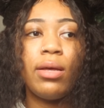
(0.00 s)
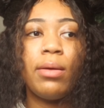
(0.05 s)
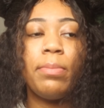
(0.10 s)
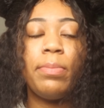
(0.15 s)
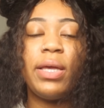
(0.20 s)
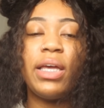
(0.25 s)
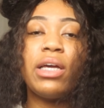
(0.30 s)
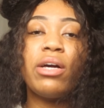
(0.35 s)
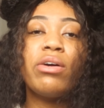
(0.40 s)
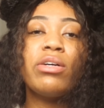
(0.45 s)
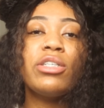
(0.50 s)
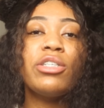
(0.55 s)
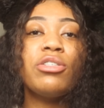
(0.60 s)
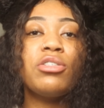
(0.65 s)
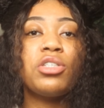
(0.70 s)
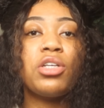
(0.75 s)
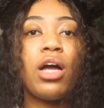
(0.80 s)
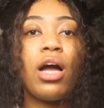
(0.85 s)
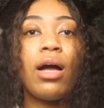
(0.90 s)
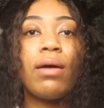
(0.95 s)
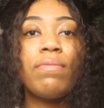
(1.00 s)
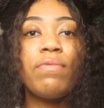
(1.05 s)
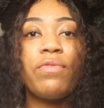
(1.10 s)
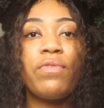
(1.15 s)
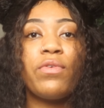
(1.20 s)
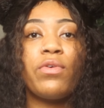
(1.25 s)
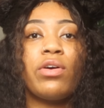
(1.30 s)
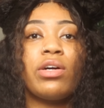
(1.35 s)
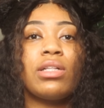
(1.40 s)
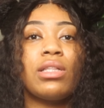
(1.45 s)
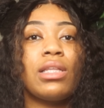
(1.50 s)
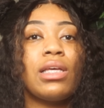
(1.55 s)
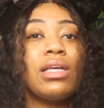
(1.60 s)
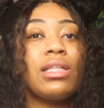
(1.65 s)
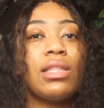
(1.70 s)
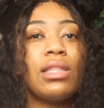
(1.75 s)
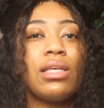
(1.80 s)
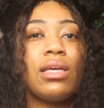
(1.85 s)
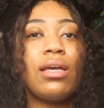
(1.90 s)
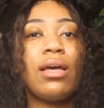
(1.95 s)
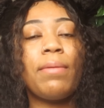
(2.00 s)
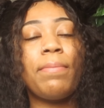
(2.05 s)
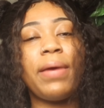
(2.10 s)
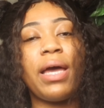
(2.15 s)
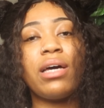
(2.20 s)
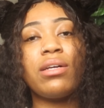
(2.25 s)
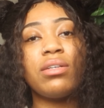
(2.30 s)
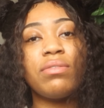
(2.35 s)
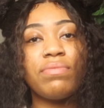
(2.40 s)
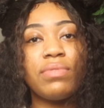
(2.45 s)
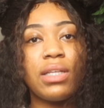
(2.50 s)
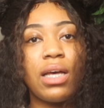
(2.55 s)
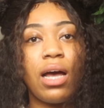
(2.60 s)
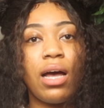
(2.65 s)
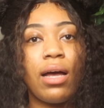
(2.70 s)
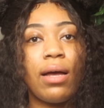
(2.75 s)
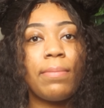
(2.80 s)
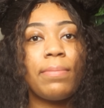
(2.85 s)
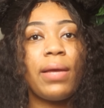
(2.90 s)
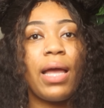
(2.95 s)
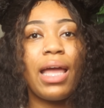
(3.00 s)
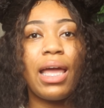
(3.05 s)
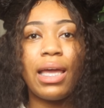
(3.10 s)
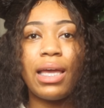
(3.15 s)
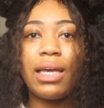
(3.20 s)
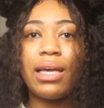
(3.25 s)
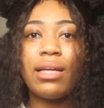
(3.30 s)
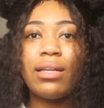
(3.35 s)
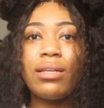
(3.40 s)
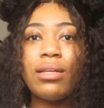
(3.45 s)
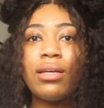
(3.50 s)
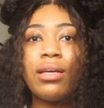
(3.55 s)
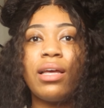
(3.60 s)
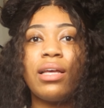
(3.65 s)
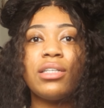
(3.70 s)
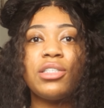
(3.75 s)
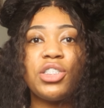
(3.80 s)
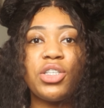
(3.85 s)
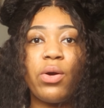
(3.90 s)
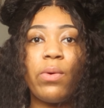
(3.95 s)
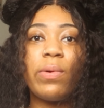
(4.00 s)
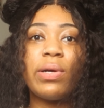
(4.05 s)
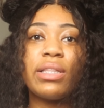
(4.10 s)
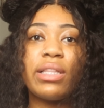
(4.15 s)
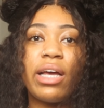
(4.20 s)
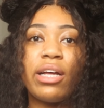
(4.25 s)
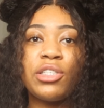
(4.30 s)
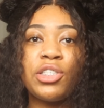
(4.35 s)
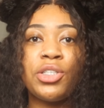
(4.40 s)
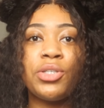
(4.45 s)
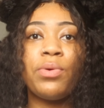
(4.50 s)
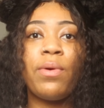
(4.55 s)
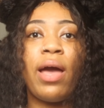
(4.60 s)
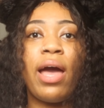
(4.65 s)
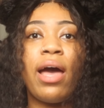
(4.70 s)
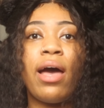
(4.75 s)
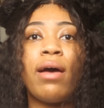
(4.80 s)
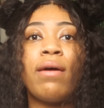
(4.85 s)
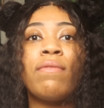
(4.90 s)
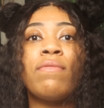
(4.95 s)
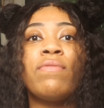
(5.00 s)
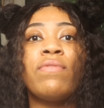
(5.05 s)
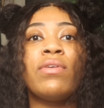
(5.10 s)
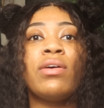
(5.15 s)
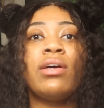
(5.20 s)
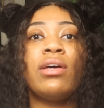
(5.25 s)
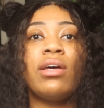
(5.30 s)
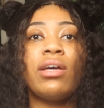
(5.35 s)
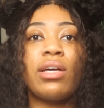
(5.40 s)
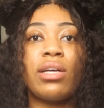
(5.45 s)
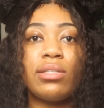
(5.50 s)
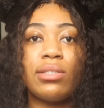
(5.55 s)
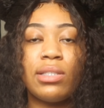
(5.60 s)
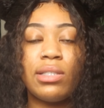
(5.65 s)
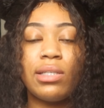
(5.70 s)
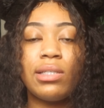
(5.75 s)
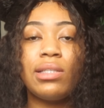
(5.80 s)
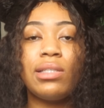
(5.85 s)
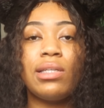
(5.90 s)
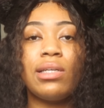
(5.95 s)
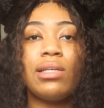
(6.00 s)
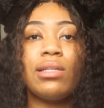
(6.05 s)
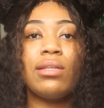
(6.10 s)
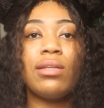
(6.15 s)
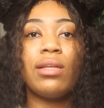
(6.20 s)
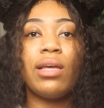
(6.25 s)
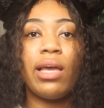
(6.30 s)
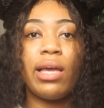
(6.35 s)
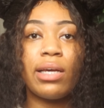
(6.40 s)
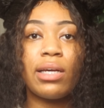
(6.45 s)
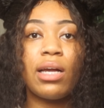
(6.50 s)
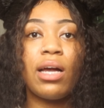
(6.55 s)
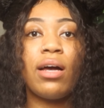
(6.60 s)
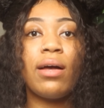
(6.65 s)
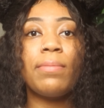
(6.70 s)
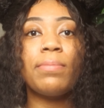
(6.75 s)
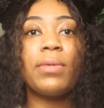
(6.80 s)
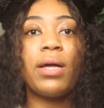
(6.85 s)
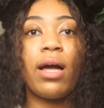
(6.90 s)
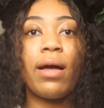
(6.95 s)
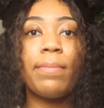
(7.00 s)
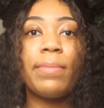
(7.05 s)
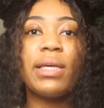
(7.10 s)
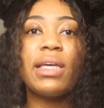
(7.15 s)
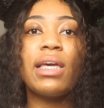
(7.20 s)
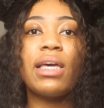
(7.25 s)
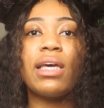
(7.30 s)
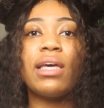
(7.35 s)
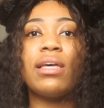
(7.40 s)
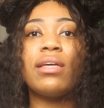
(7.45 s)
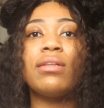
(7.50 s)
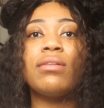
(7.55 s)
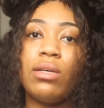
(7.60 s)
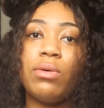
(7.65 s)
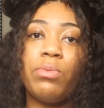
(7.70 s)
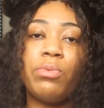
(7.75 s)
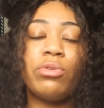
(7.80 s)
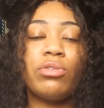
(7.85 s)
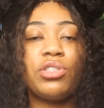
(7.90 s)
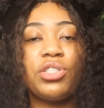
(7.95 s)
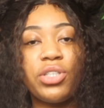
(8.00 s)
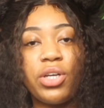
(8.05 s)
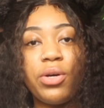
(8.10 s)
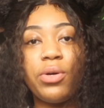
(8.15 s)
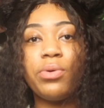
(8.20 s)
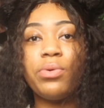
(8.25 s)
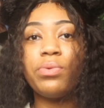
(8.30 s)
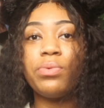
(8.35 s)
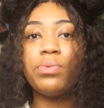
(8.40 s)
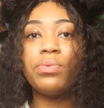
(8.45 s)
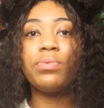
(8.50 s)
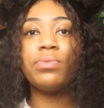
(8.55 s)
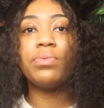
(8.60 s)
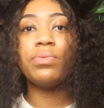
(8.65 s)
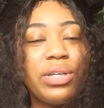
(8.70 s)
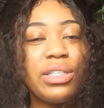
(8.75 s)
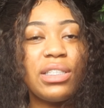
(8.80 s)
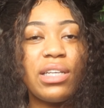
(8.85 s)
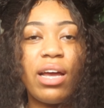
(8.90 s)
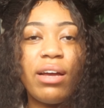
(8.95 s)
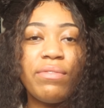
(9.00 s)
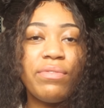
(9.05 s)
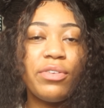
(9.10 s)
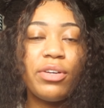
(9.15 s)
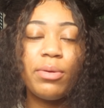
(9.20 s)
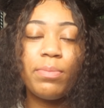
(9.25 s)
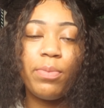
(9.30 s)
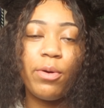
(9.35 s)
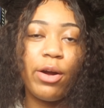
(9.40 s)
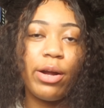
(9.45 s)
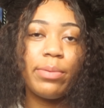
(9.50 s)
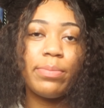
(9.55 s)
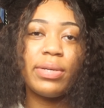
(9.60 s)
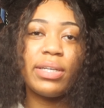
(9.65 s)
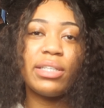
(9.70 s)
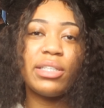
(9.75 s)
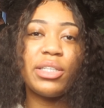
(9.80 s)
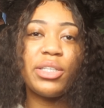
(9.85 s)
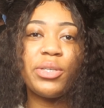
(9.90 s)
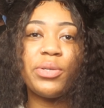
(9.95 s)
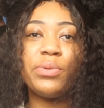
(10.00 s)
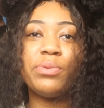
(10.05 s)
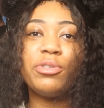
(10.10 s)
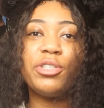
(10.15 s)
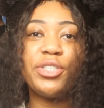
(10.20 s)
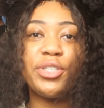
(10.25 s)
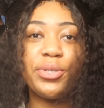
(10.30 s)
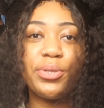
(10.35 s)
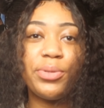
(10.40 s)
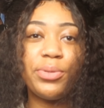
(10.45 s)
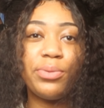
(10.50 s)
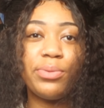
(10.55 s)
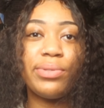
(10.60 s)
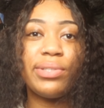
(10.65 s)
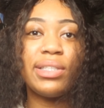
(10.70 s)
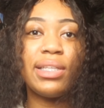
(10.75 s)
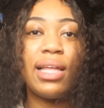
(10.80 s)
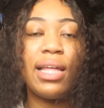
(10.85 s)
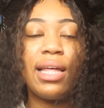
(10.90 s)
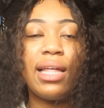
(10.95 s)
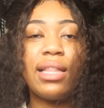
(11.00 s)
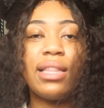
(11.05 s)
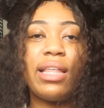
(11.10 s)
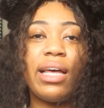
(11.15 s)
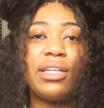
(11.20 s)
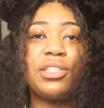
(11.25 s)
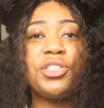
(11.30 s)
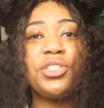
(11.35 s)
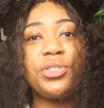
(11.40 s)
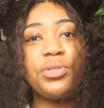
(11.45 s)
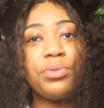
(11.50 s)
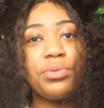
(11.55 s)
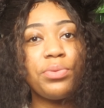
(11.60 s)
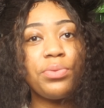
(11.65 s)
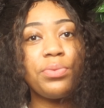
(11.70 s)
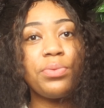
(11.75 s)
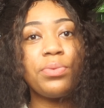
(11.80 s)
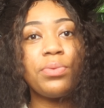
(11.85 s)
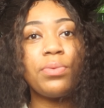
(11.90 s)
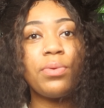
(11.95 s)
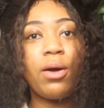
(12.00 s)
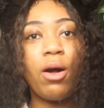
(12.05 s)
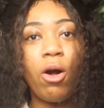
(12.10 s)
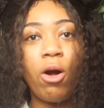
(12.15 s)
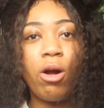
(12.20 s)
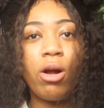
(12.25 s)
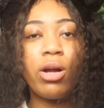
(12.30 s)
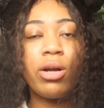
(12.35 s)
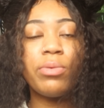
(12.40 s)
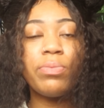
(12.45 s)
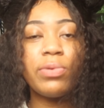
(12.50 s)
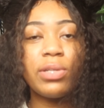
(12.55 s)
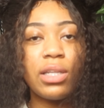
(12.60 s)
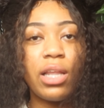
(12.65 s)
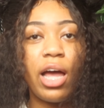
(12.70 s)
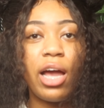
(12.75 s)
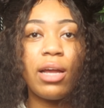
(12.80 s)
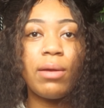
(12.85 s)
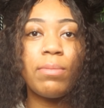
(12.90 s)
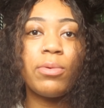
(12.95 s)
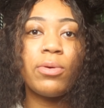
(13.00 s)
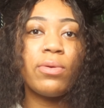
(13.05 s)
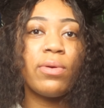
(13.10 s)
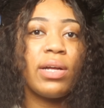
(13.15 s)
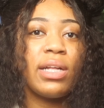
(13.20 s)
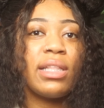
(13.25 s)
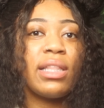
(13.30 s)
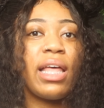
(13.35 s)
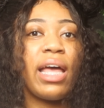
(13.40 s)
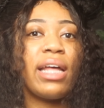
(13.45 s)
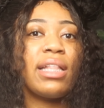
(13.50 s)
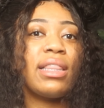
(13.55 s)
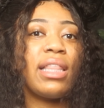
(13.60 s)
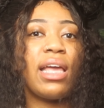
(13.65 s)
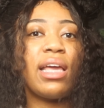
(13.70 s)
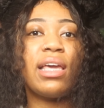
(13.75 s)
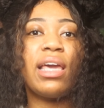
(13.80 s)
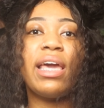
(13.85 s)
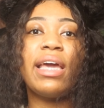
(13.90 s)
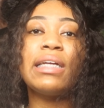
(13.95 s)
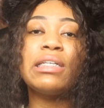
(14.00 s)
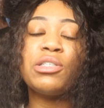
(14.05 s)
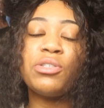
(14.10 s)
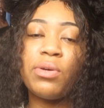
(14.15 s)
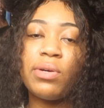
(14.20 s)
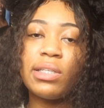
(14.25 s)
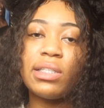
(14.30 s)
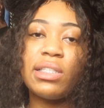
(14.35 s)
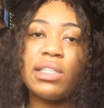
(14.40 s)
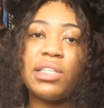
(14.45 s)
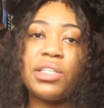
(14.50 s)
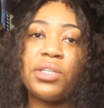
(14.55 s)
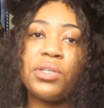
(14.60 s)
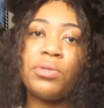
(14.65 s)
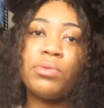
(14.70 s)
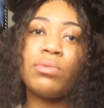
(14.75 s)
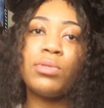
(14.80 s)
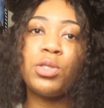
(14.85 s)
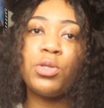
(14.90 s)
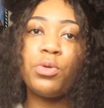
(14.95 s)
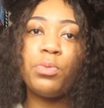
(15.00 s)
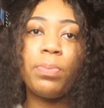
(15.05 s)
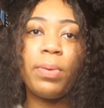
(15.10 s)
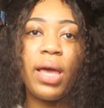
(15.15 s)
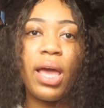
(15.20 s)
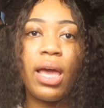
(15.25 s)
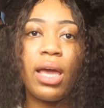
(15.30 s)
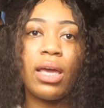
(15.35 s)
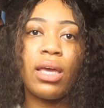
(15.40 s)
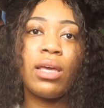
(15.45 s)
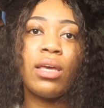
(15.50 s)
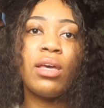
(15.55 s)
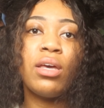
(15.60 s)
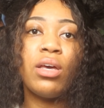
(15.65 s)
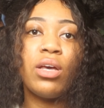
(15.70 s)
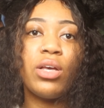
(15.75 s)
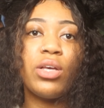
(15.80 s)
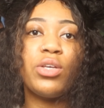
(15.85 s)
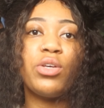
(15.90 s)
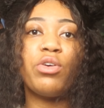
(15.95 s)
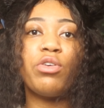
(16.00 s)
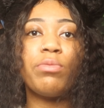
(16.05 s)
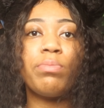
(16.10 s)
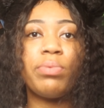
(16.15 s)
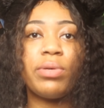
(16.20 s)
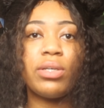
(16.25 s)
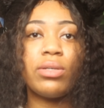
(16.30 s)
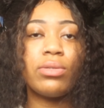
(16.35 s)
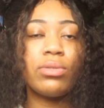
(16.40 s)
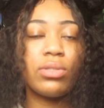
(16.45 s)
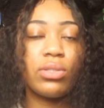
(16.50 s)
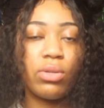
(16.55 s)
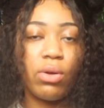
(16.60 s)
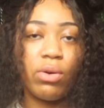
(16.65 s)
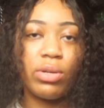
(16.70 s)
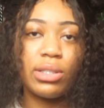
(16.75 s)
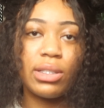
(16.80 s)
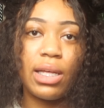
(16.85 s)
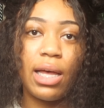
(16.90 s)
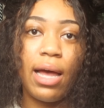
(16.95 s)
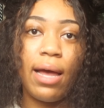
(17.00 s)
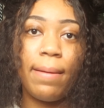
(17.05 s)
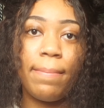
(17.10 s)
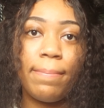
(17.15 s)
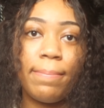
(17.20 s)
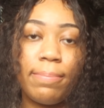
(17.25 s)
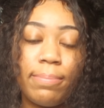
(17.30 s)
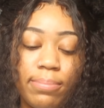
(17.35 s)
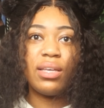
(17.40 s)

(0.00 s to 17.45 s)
Being on your job for a lengthy amount of time and showing that you have consistent income coming in will show whichever apartment you choose that you are reliable and that they can trust in you to pay your bills on time.